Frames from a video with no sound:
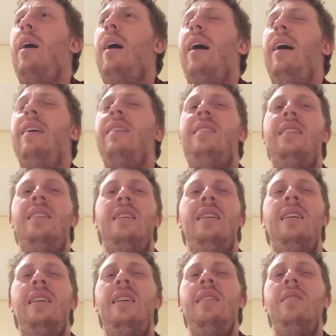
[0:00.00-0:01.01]

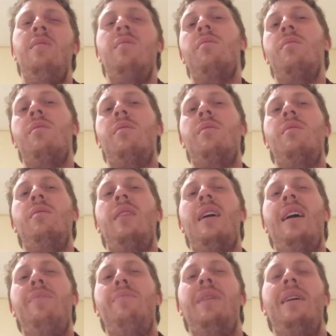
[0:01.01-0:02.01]
IDE.
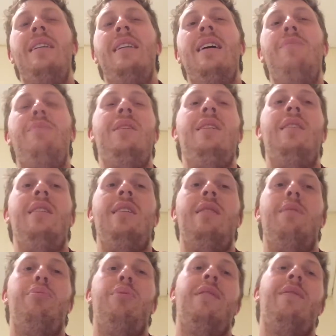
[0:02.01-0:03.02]
That might not be the
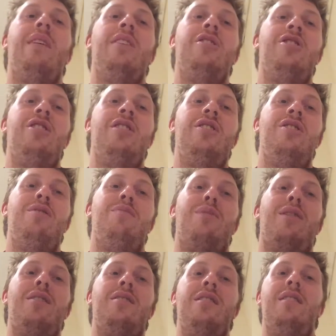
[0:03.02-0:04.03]
abbreviation. I should have
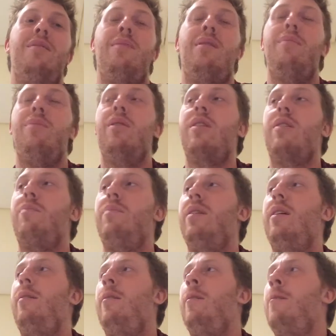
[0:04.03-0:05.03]
marked it in my book,
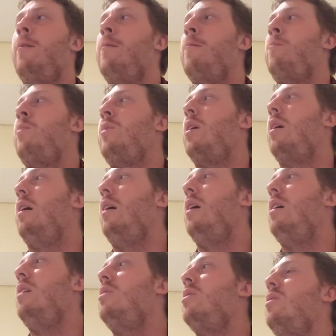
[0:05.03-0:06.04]
but
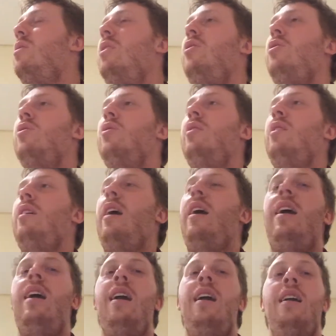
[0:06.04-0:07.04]
it's essentially
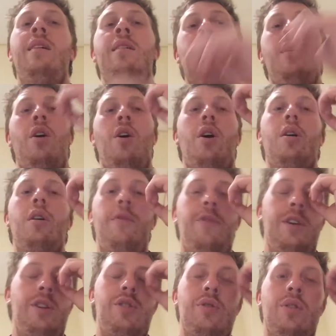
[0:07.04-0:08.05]
a
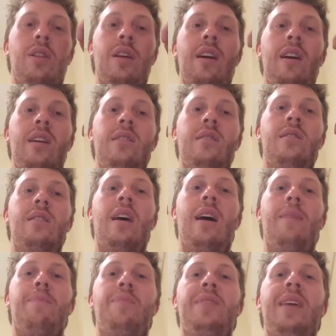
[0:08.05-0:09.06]
artificial lens
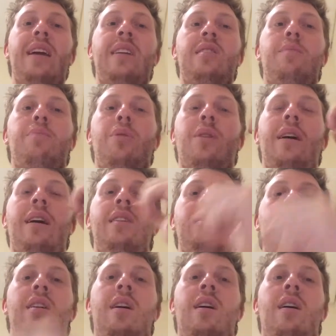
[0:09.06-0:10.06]
that takes the
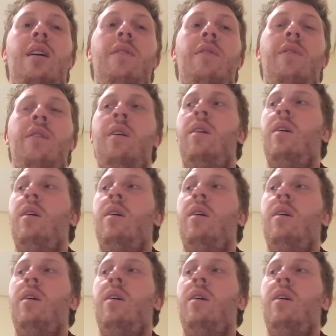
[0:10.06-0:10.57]
place of